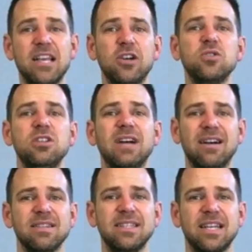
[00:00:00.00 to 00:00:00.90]
go-to
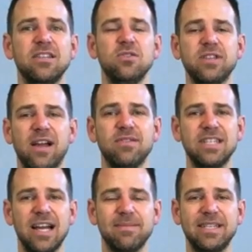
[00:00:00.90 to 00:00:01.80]
outline that I use every
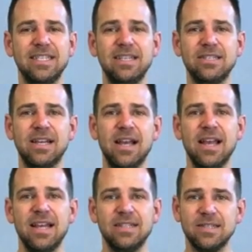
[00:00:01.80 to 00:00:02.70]
time I teach
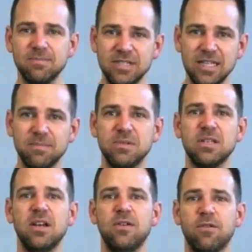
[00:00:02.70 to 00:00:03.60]
and some
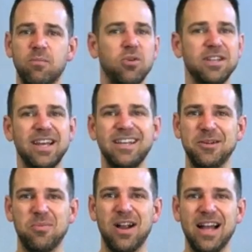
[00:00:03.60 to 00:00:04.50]
tips for putting that
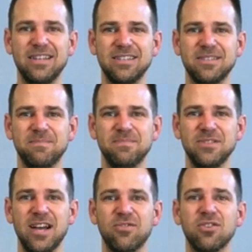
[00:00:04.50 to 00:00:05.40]
into practice.
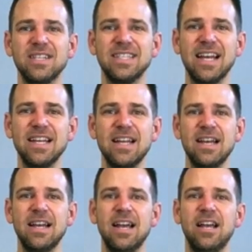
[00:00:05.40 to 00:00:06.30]
So have a great day
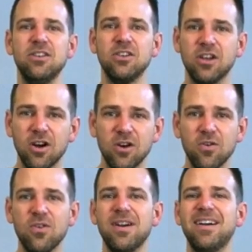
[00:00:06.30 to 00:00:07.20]
and
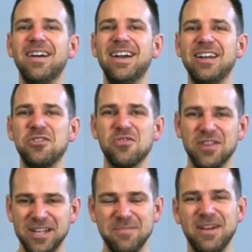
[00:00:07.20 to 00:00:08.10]
go and
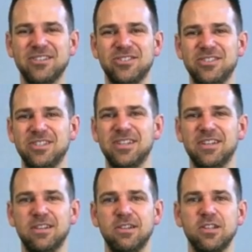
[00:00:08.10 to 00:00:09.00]
create a message
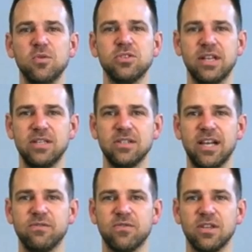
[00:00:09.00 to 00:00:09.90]
that will change
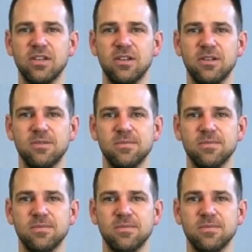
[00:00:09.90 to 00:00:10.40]
lives for good.